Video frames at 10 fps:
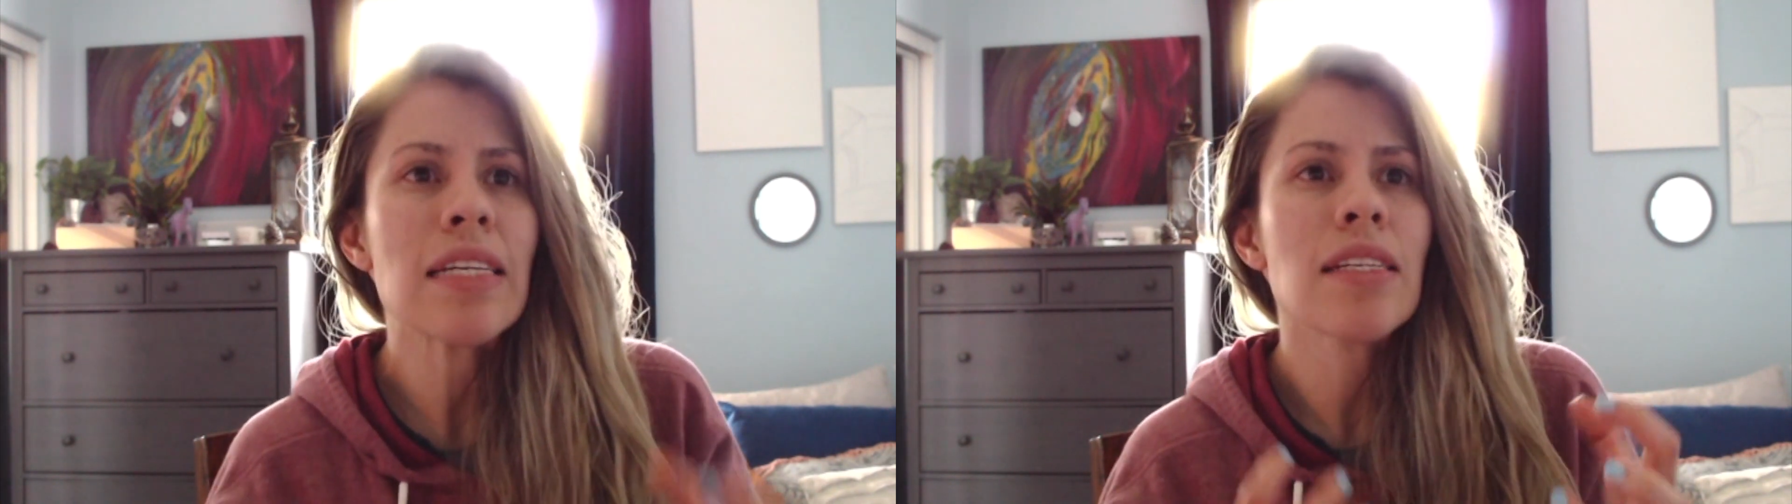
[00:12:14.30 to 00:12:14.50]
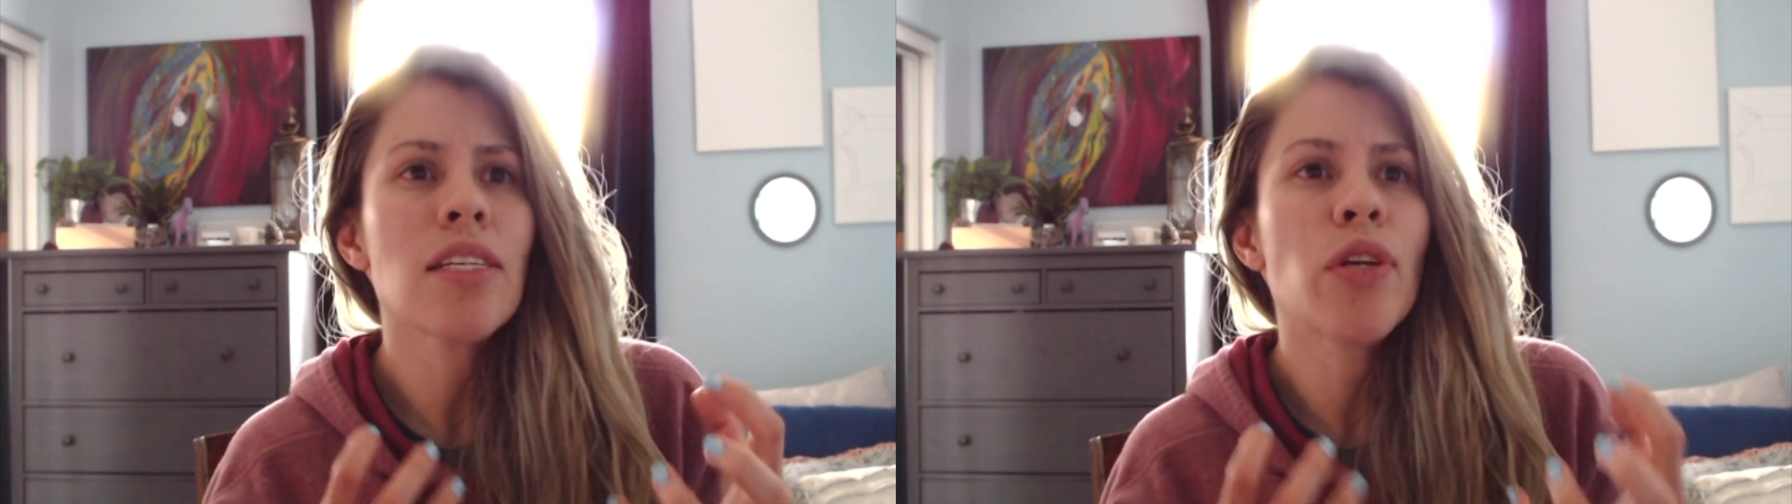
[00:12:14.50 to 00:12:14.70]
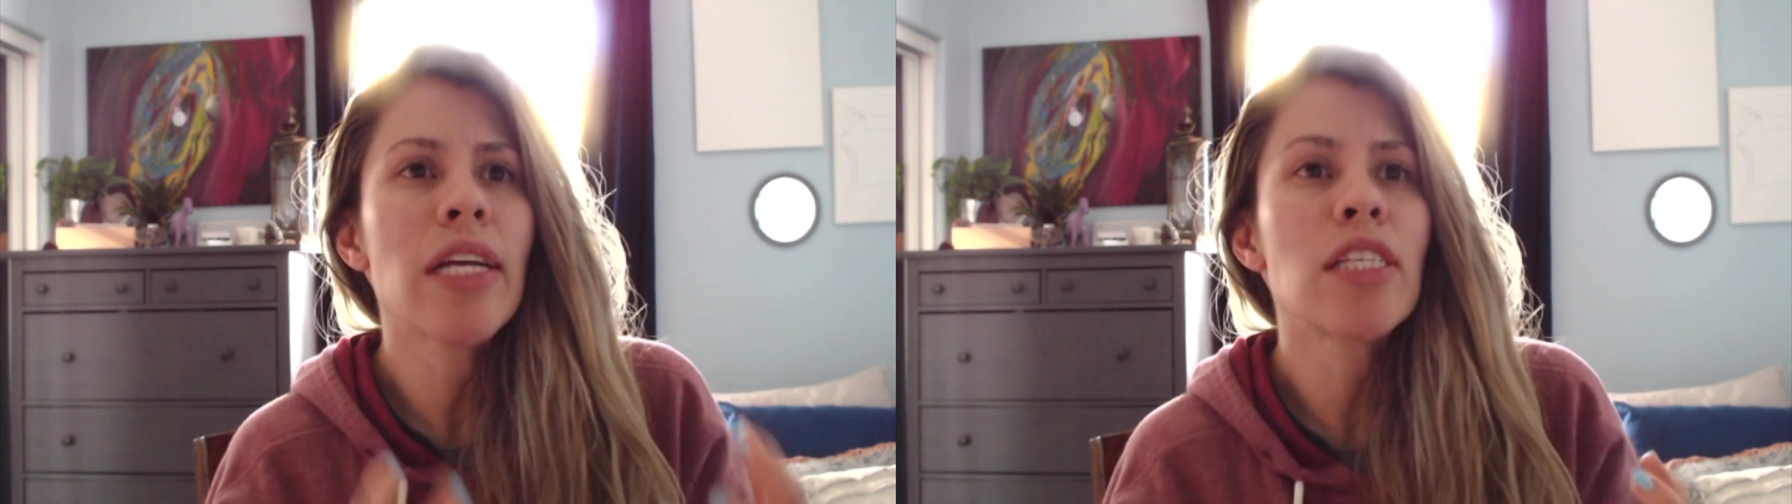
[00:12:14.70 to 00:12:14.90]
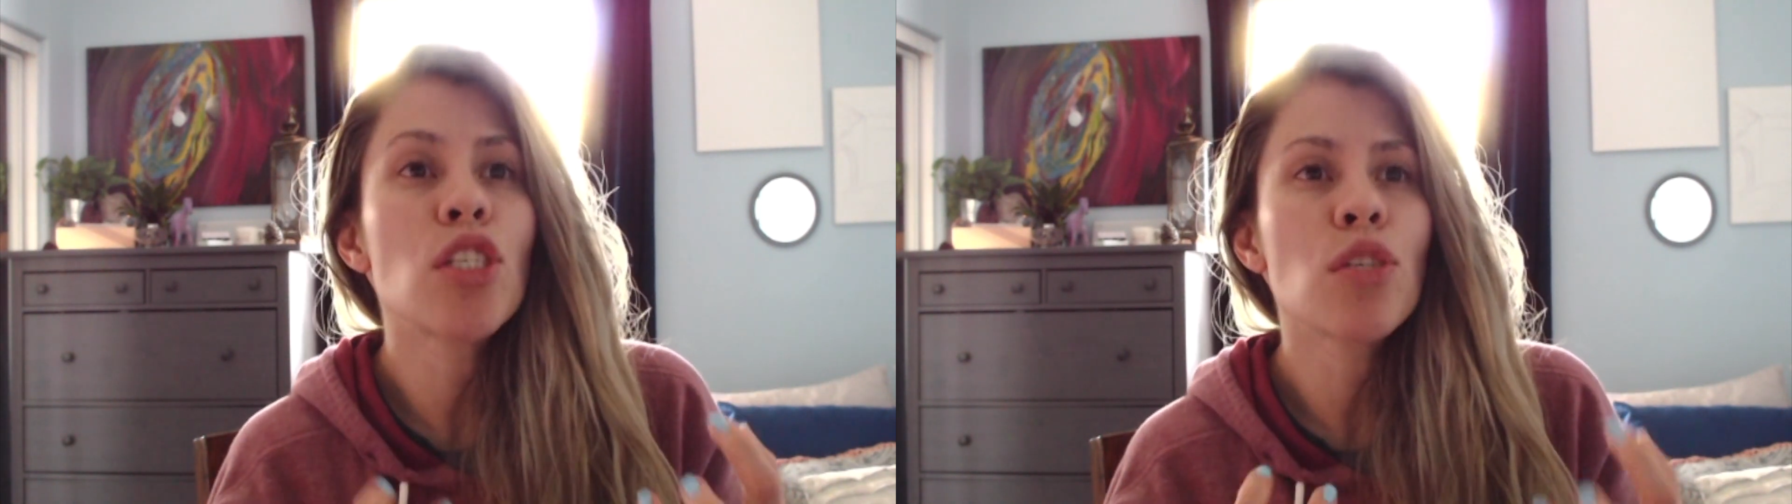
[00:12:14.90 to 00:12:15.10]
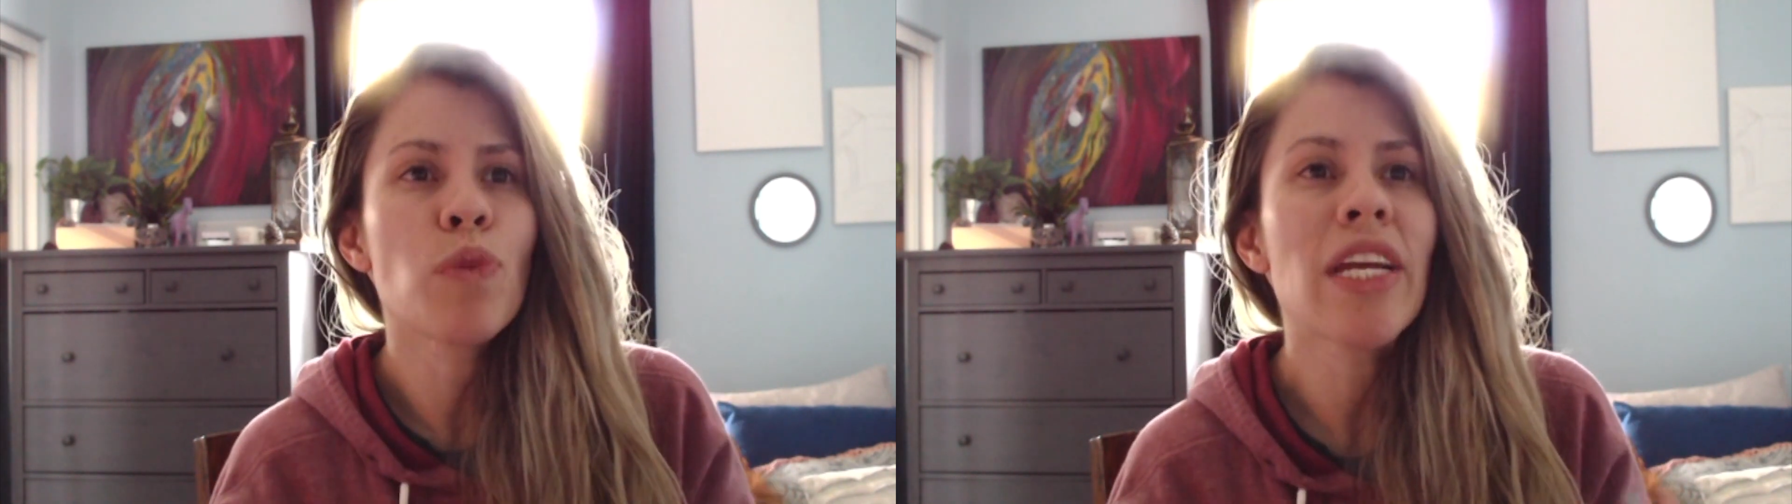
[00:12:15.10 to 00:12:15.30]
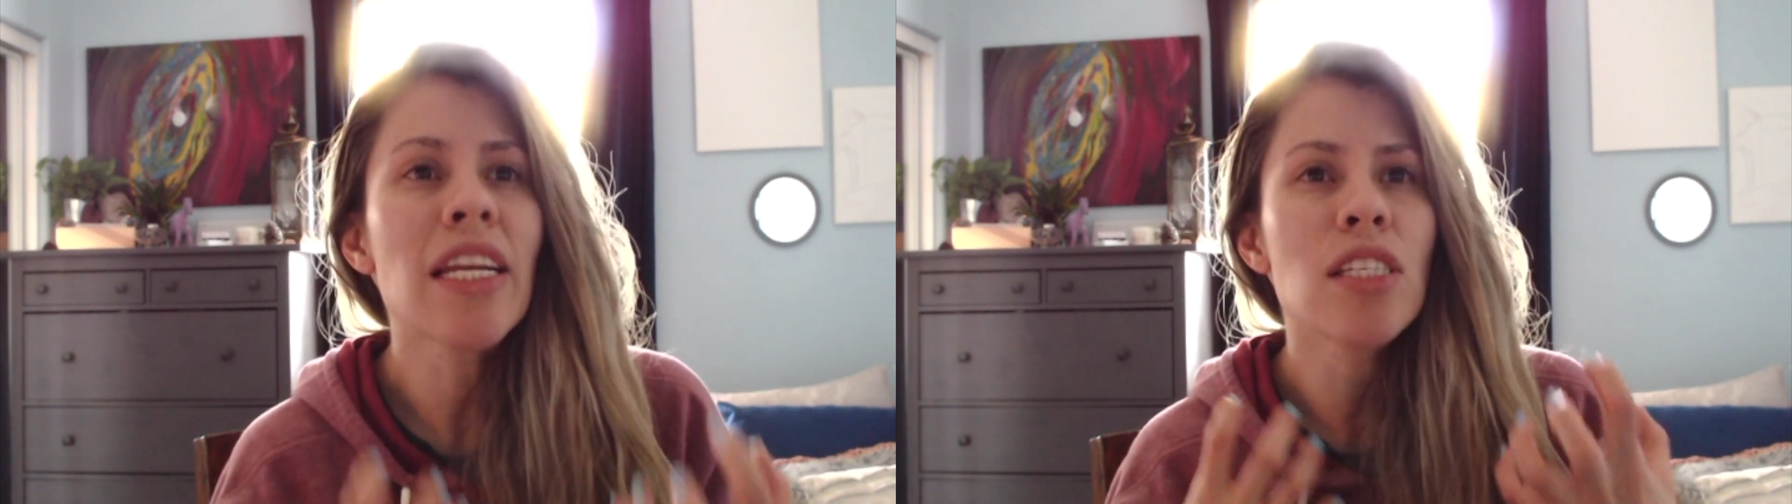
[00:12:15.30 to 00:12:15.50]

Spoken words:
we get